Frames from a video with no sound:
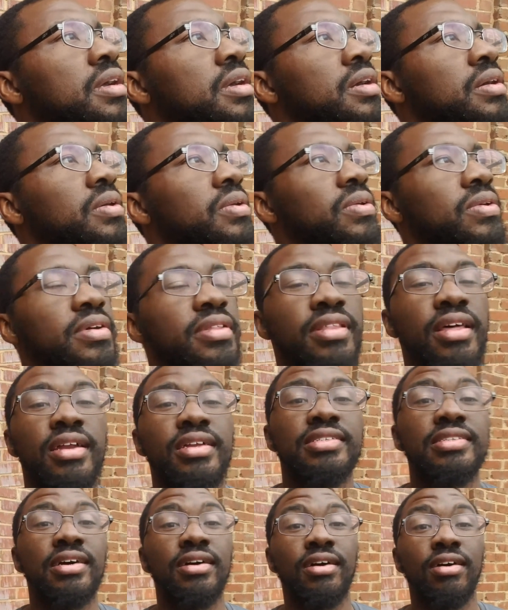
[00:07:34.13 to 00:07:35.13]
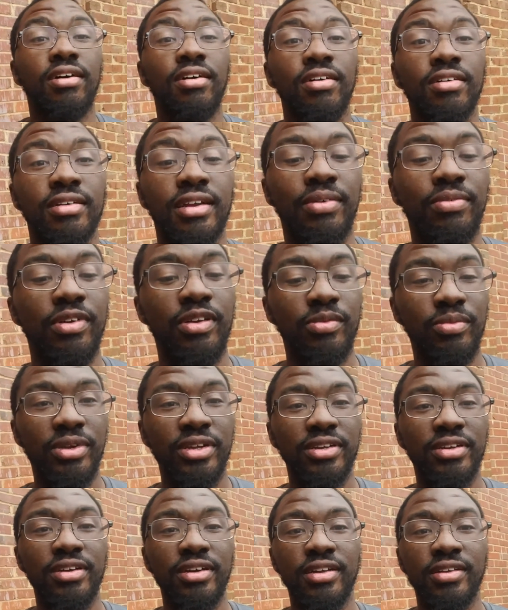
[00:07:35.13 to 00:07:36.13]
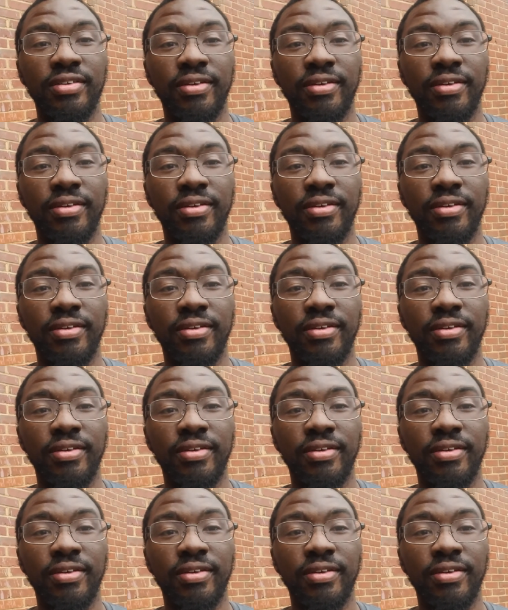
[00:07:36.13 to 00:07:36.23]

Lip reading: thought I saw a hawk. That wouldn't have been good.